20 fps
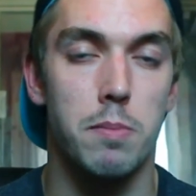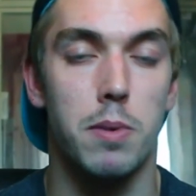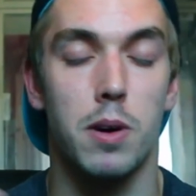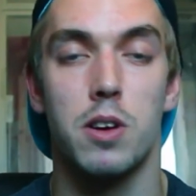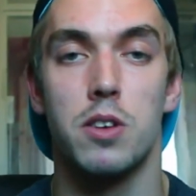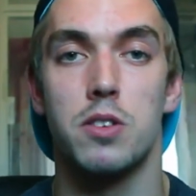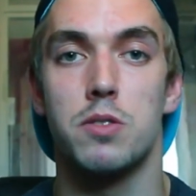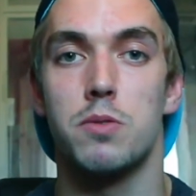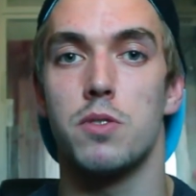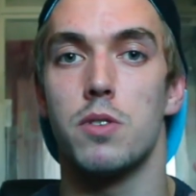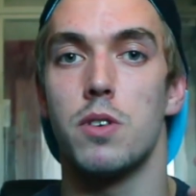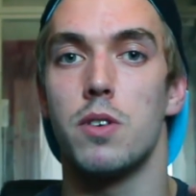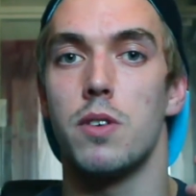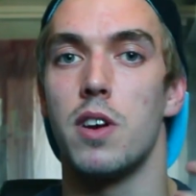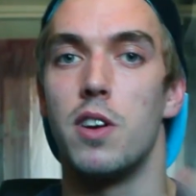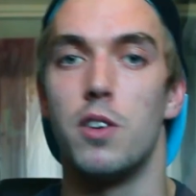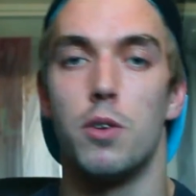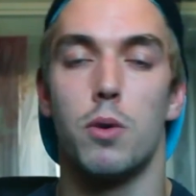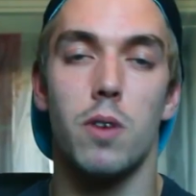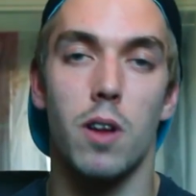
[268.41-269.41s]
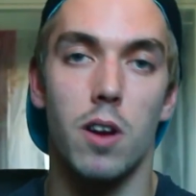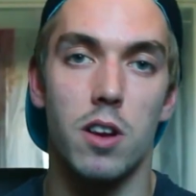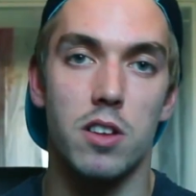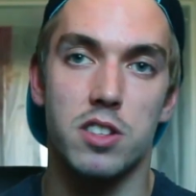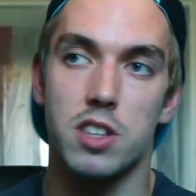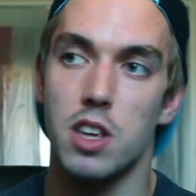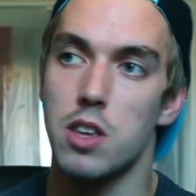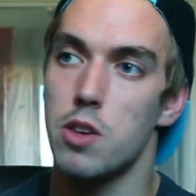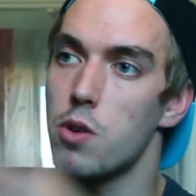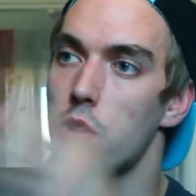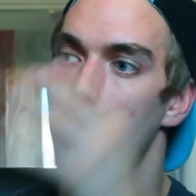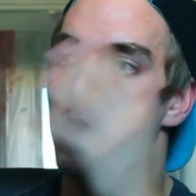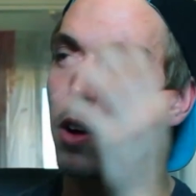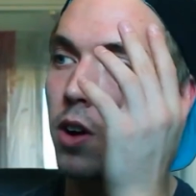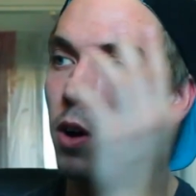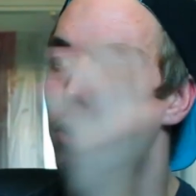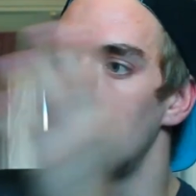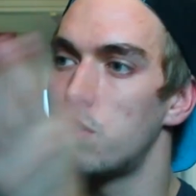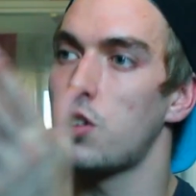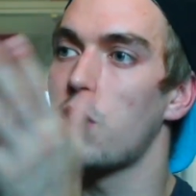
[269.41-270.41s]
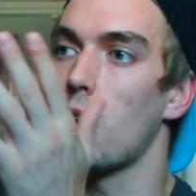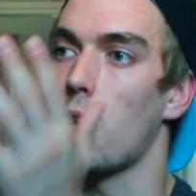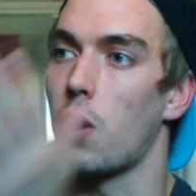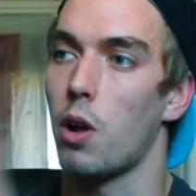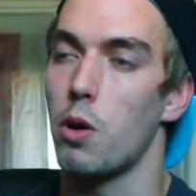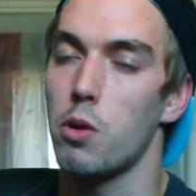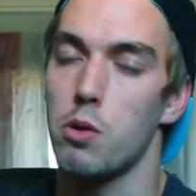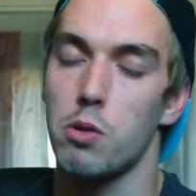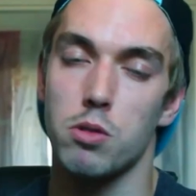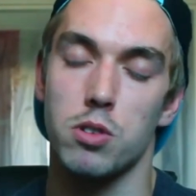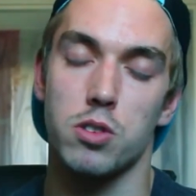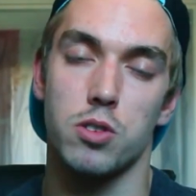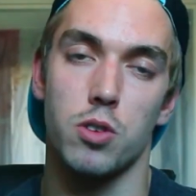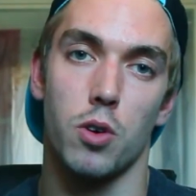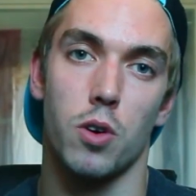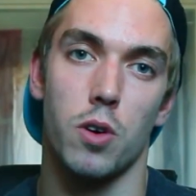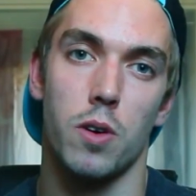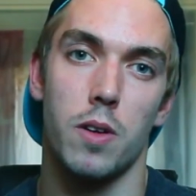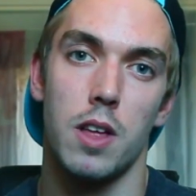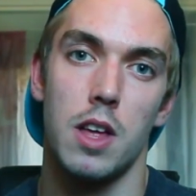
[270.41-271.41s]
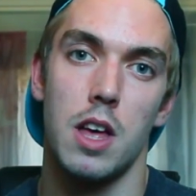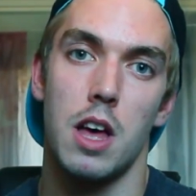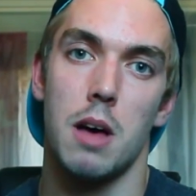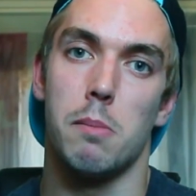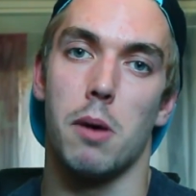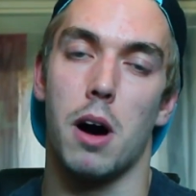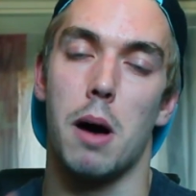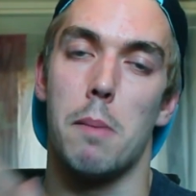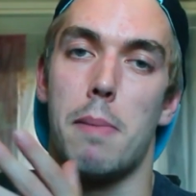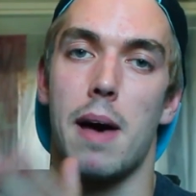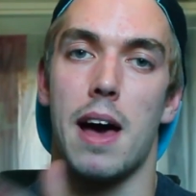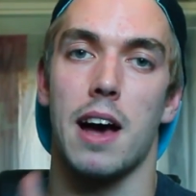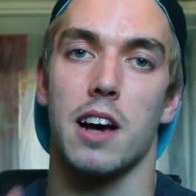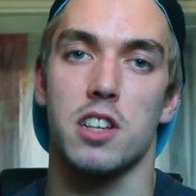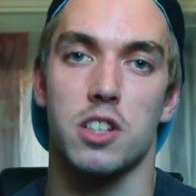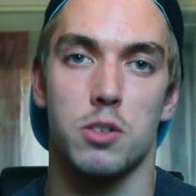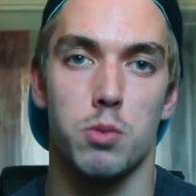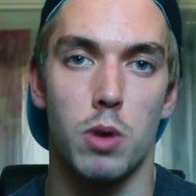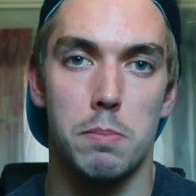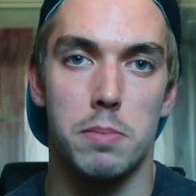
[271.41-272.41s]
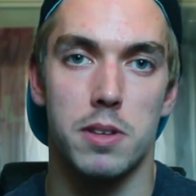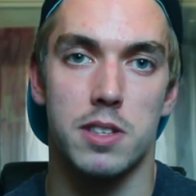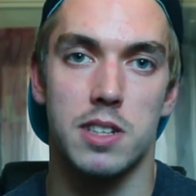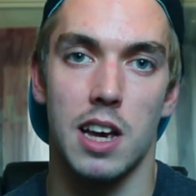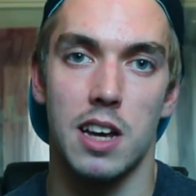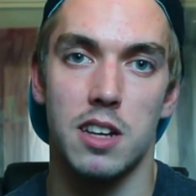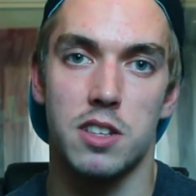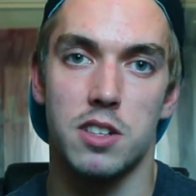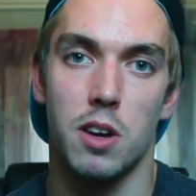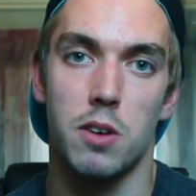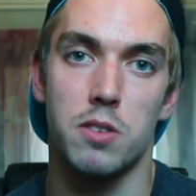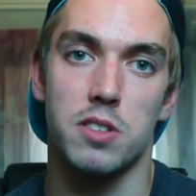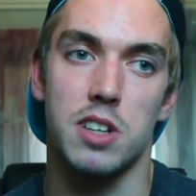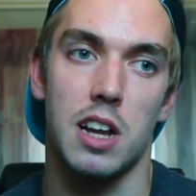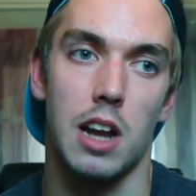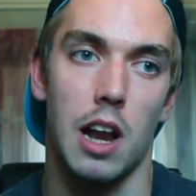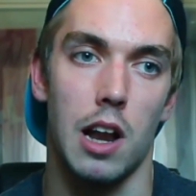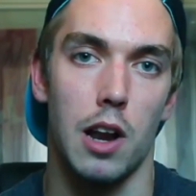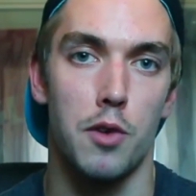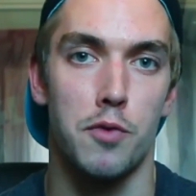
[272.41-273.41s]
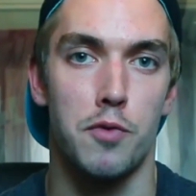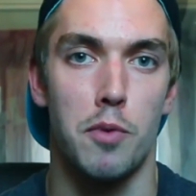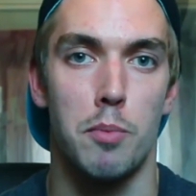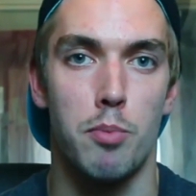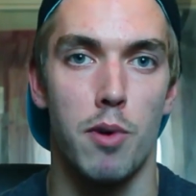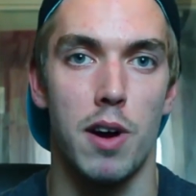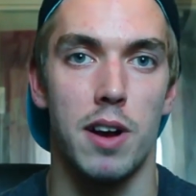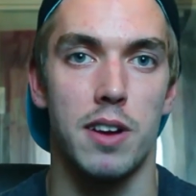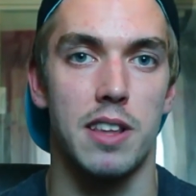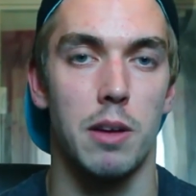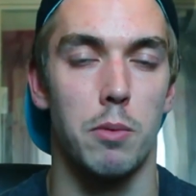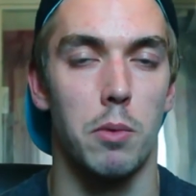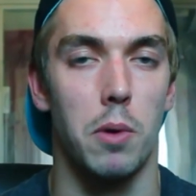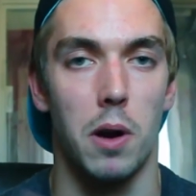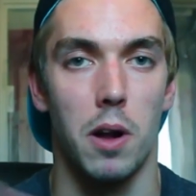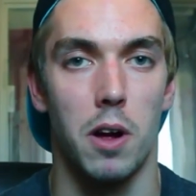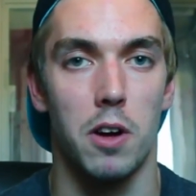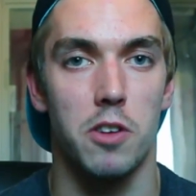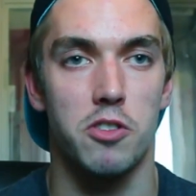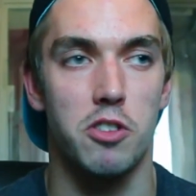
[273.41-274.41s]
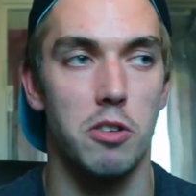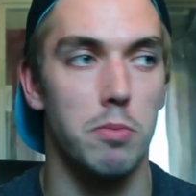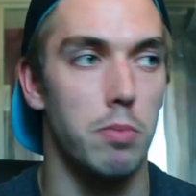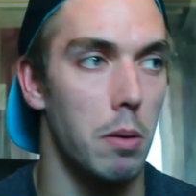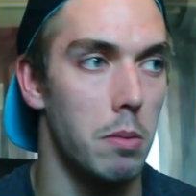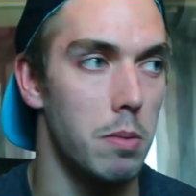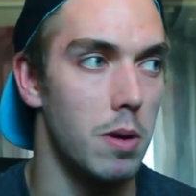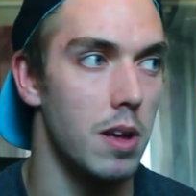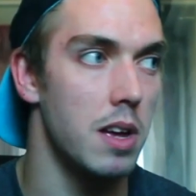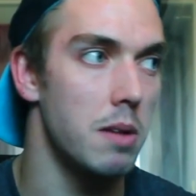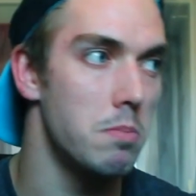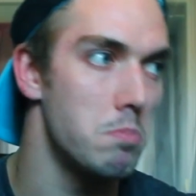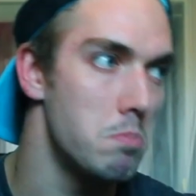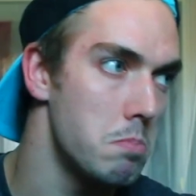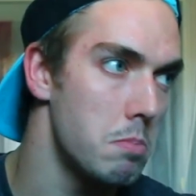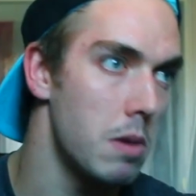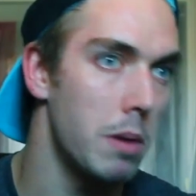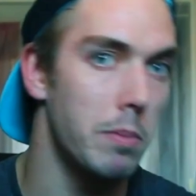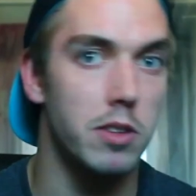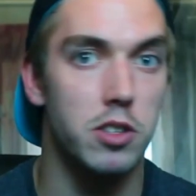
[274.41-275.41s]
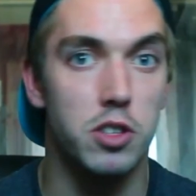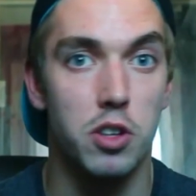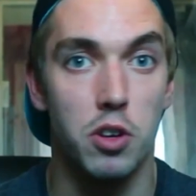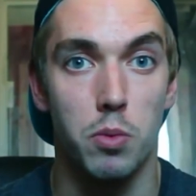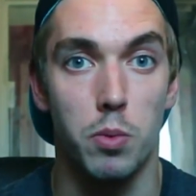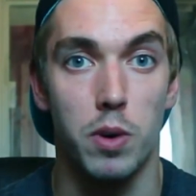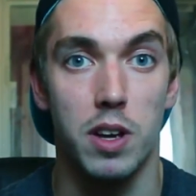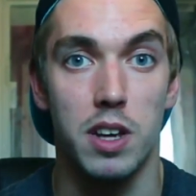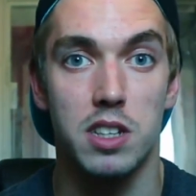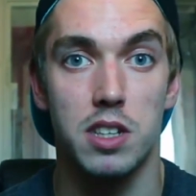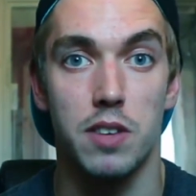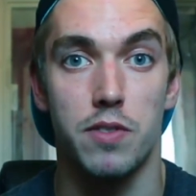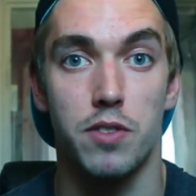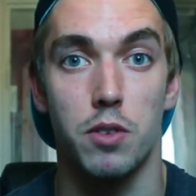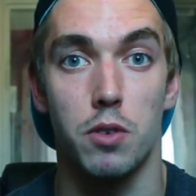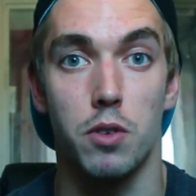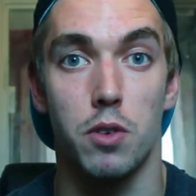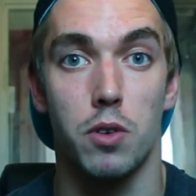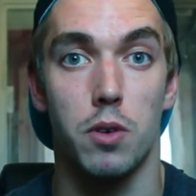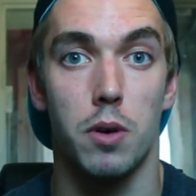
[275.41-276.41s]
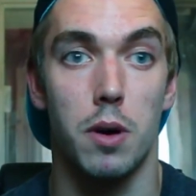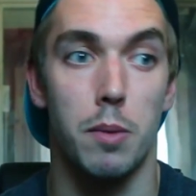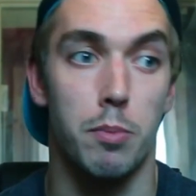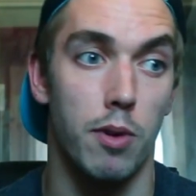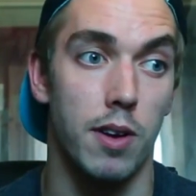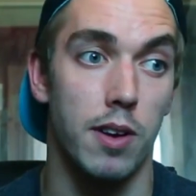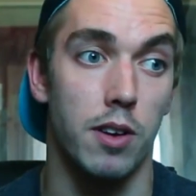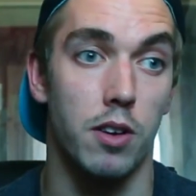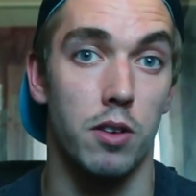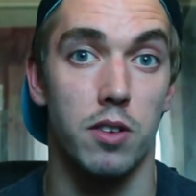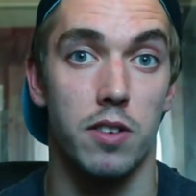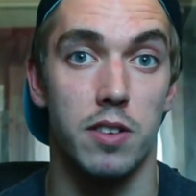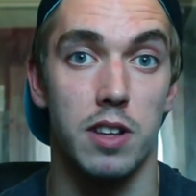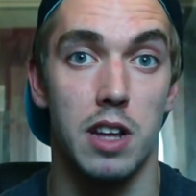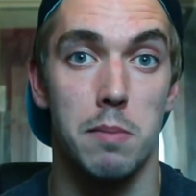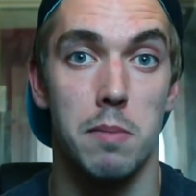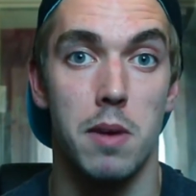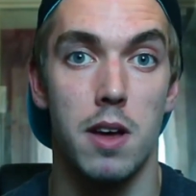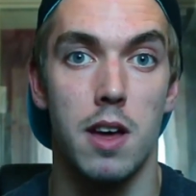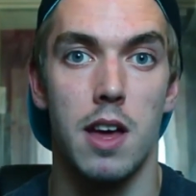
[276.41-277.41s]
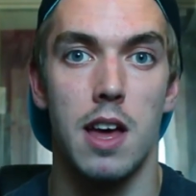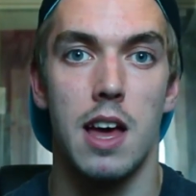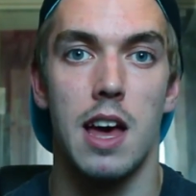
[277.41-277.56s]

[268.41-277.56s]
Because in all honesty, you can go to your local store, buy a bag of sweet potatoes and a loaf of bread that will last you probably maybe 2 weeks if you're pretty good on them,